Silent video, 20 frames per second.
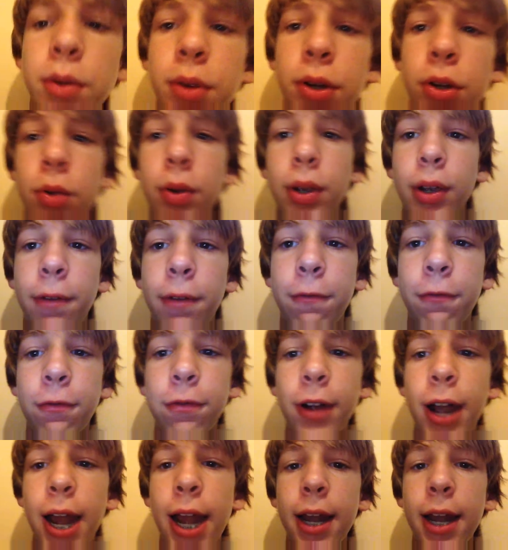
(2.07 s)
we're doing a
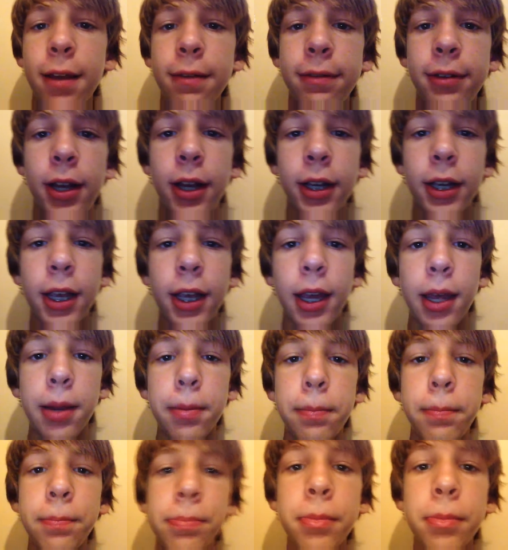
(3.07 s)
Friday vlog
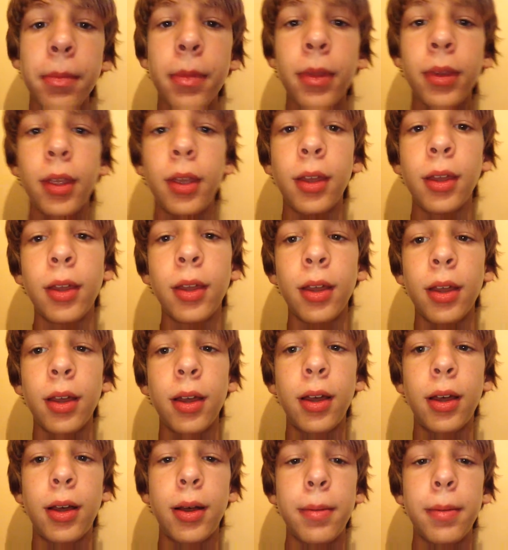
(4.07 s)
again.
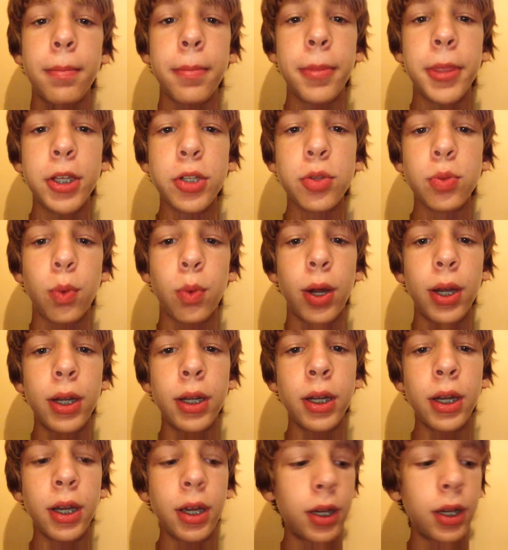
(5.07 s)
Um, this
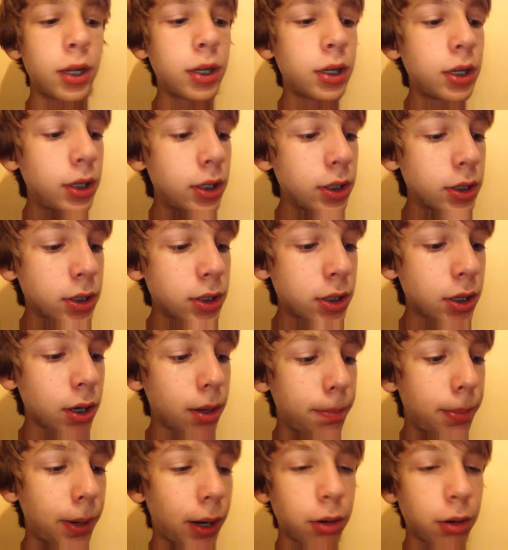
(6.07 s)
one is
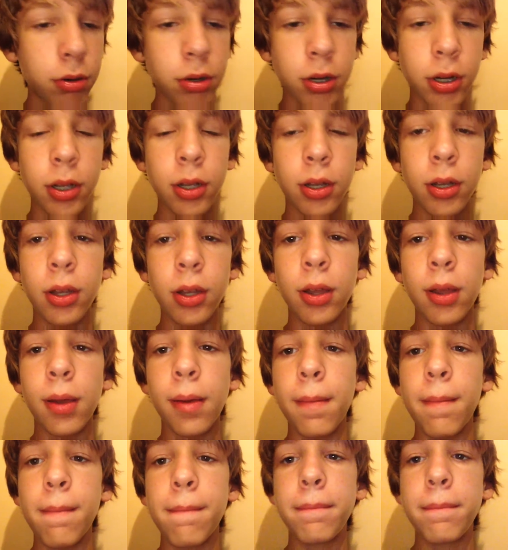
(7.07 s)
about
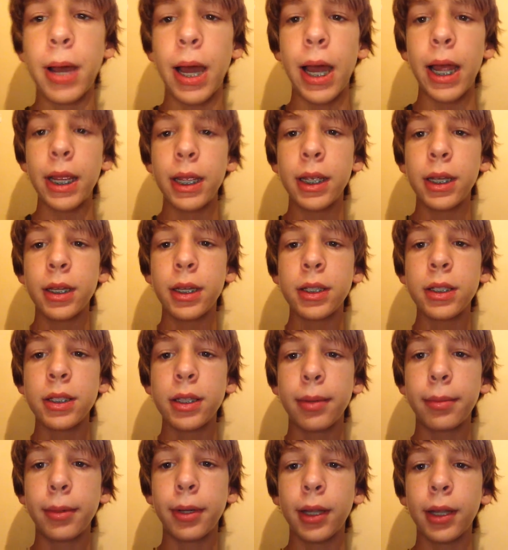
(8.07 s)
my
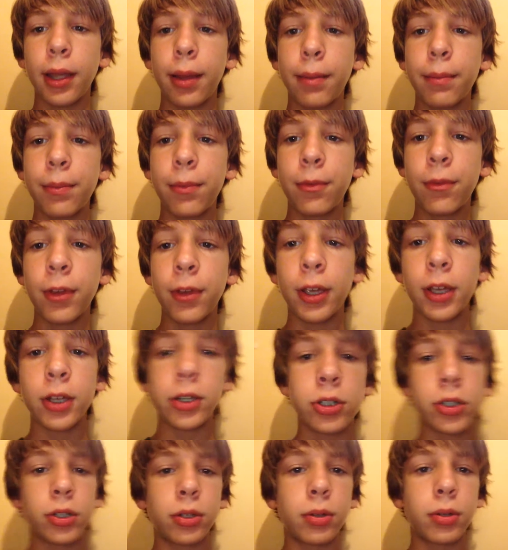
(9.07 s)
summer camp
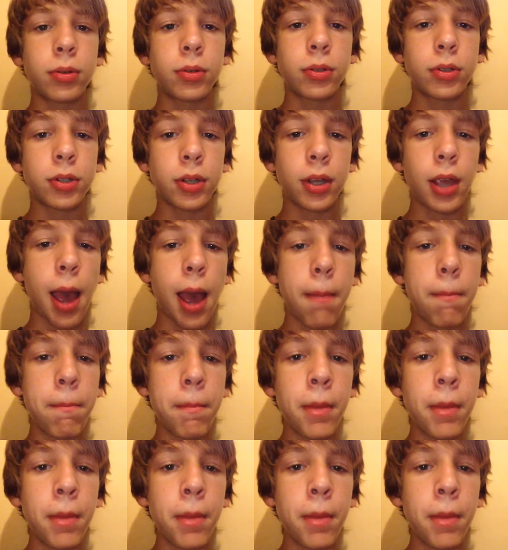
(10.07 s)
vacation. So yeah,